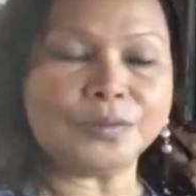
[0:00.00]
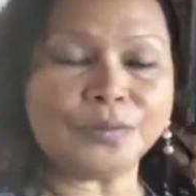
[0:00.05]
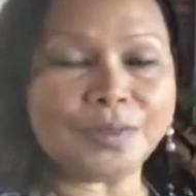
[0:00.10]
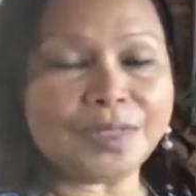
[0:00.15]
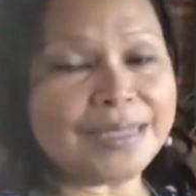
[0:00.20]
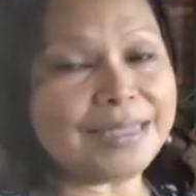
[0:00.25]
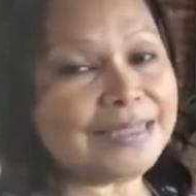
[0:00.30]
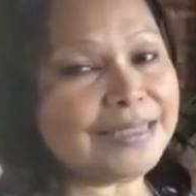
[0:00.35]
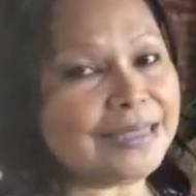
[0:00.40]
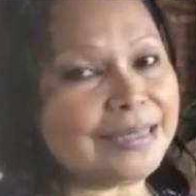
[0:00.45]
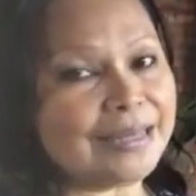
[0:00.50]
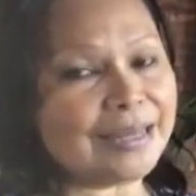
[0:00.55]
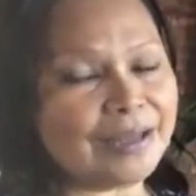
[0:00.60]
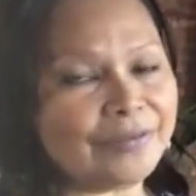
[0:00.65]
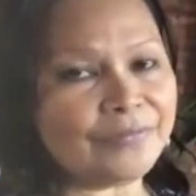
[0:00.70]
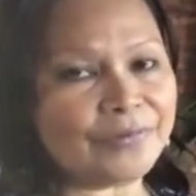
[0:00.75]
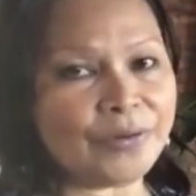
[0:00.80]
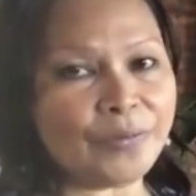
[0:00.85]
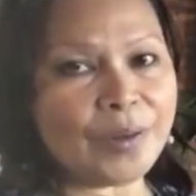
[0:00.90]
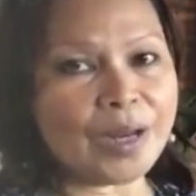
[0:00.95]
to each and
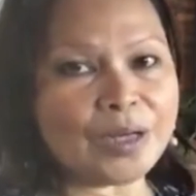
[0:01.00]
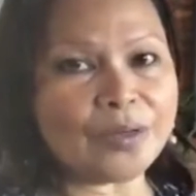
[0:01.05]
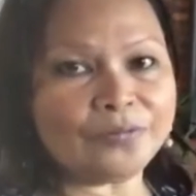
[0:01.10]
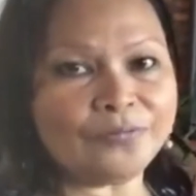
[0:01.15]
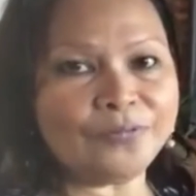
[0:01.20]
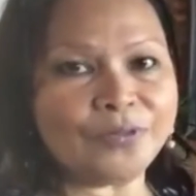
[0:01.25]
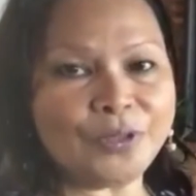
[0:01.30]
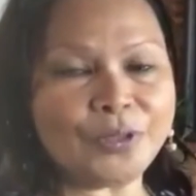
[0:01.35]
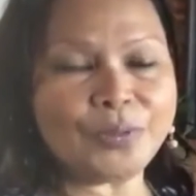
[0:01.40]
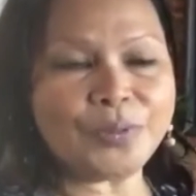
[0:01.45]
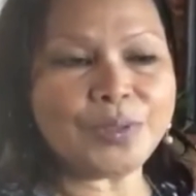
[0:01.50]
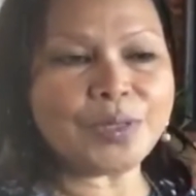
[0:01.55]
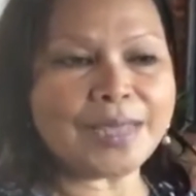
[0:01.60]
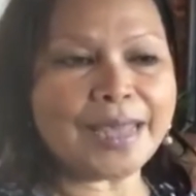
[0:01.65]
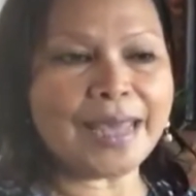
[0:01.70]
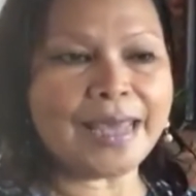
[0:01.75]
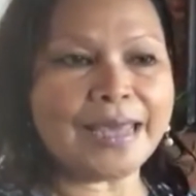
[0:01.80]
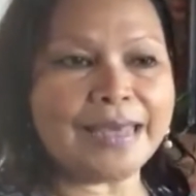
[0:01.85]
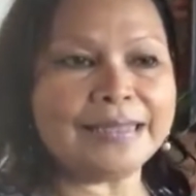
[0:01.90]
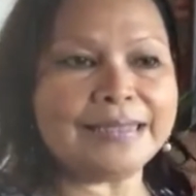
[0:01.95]
every one of you,
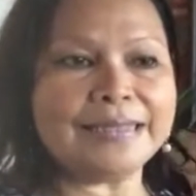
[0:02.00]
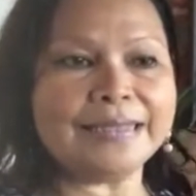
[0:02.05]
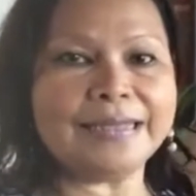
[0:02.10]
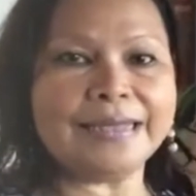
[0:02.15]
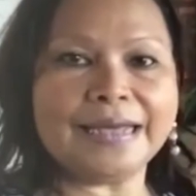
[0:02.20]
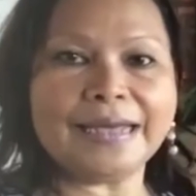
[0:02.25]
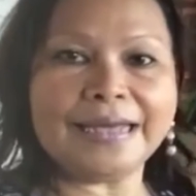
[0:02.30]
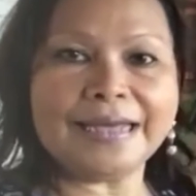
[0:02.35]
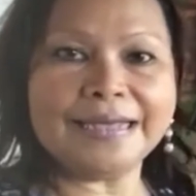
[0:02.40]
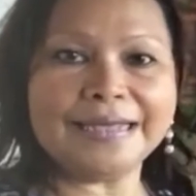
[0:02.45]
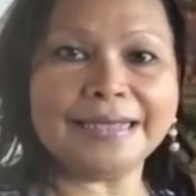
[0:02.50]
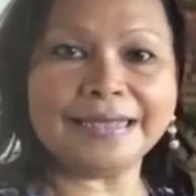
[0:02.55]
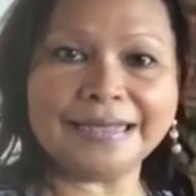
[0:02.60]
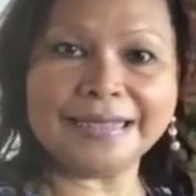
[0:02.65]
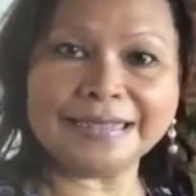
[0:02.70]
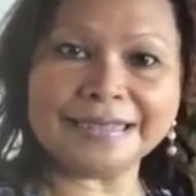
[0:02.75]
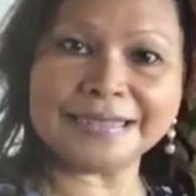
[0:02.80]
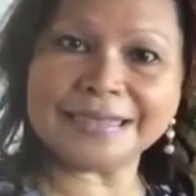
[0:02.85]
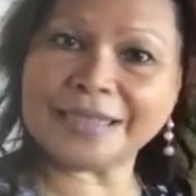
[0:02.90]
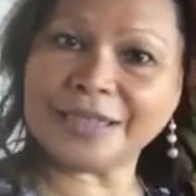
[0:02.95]
and
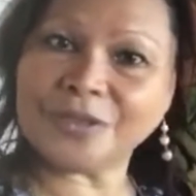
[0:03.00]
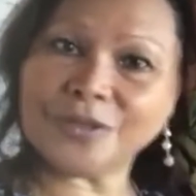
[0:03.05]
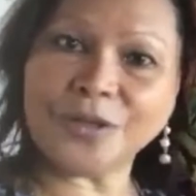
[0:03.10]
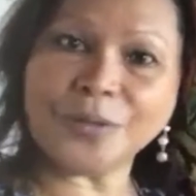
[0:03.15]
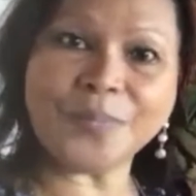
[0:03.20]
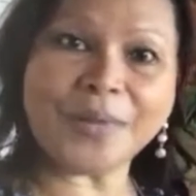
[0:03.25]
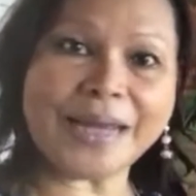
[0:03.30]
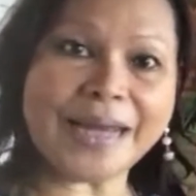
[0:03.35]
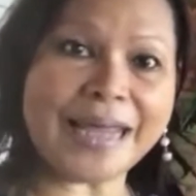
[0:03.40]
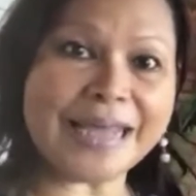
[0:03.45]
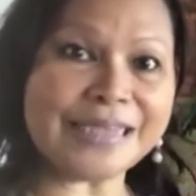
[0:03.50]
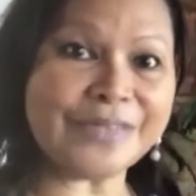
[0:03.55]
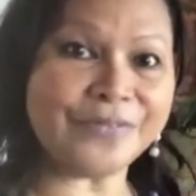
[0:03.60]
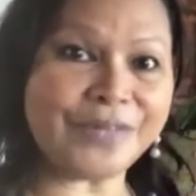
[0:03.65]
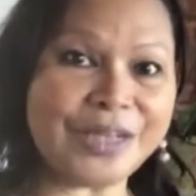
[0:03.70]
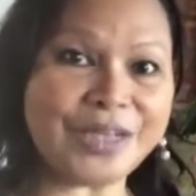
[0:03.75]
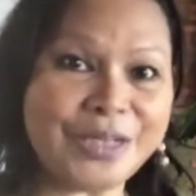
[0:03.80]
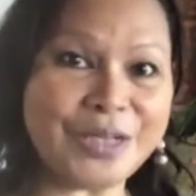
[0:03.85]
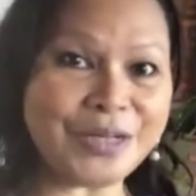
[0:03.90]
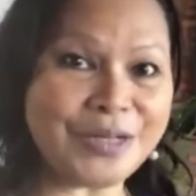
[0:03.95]
see you on my next
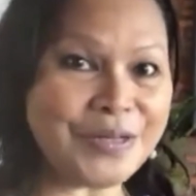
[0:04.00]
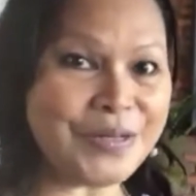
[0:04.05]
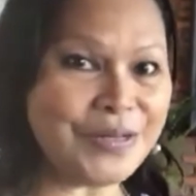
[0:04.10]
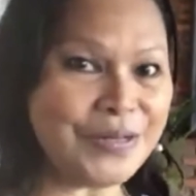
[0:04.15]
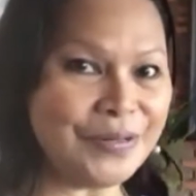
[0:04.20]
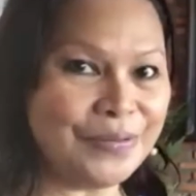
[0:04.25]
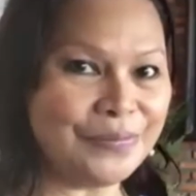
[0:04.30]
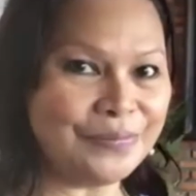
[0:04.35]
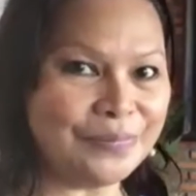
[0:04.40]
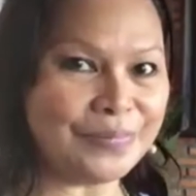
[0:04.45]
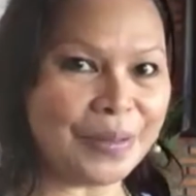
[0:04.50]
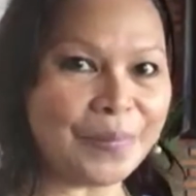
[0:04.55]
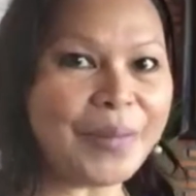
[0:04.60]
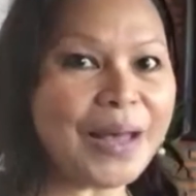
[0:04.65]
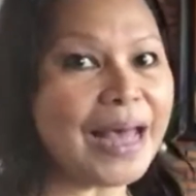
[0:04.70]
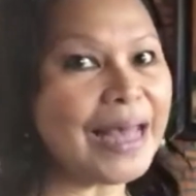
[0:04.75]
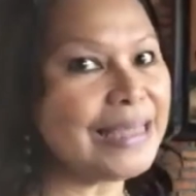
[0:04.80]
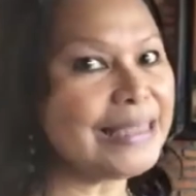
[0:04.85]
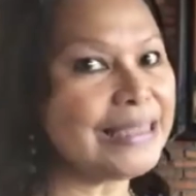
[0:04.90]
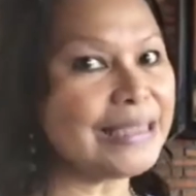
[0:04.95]
video.
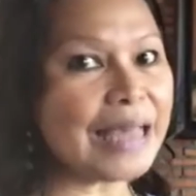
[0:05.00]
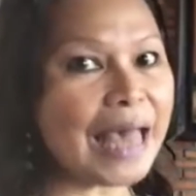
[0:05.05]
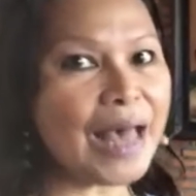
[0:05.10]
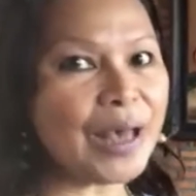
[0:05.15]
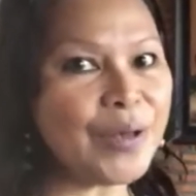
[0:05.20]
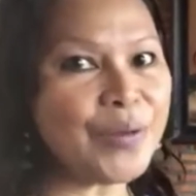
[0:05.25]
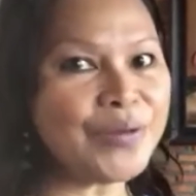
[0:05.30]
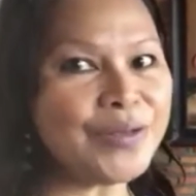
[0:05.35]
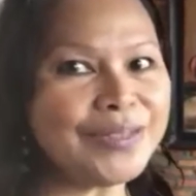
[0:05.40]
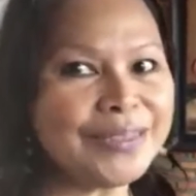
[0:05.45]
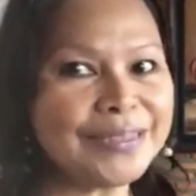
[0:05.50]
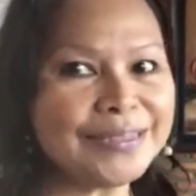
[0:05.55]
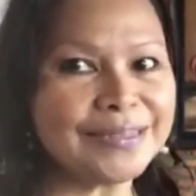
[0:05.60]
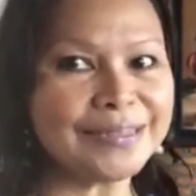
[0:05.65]
Bye-bye, ciao.